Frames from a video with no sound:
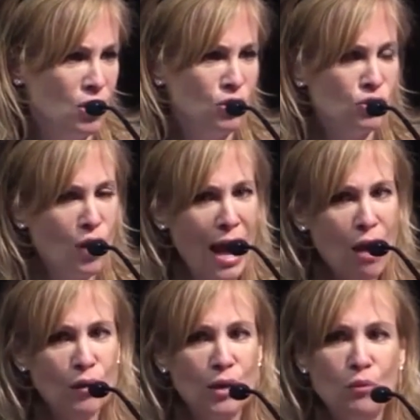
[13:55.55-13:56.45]
So
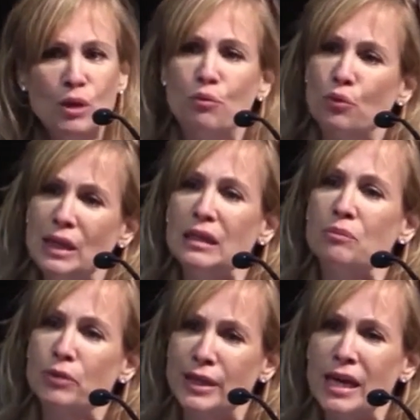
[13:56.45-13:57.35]
how can we really
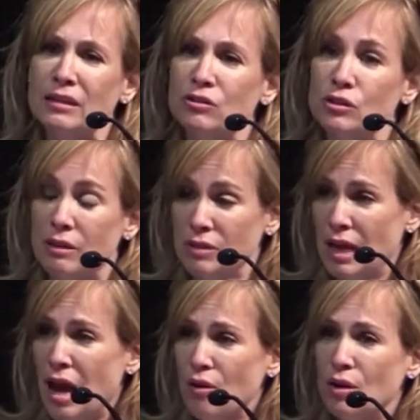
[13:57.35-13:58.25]
protect ourselves, and
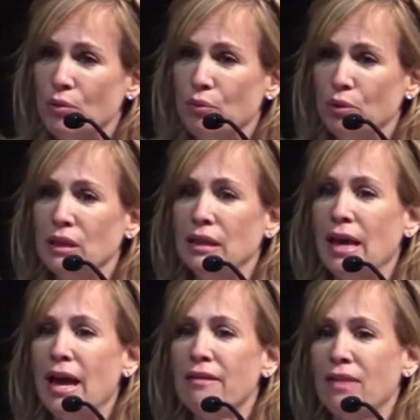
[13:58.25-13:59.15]
how can we really
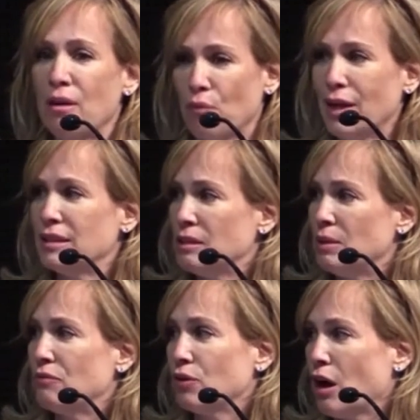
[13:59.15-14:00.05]
have that right to
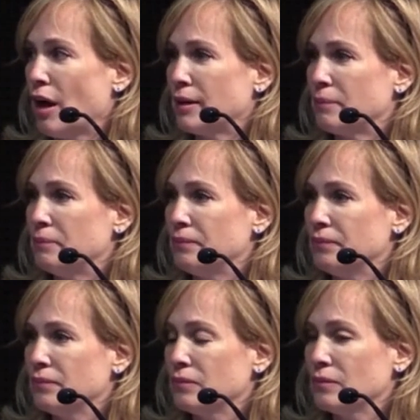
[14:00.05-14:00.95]
be forgotten?
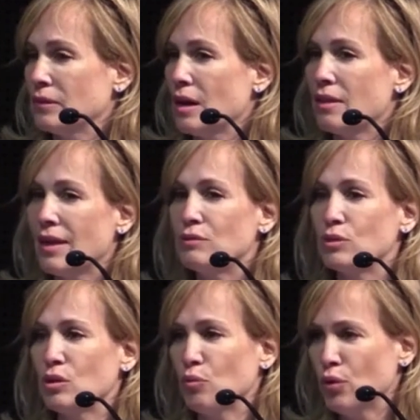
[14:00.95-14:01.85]
That's
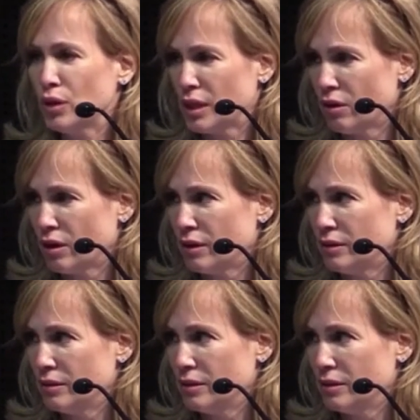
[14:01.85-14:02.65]
what they're working on.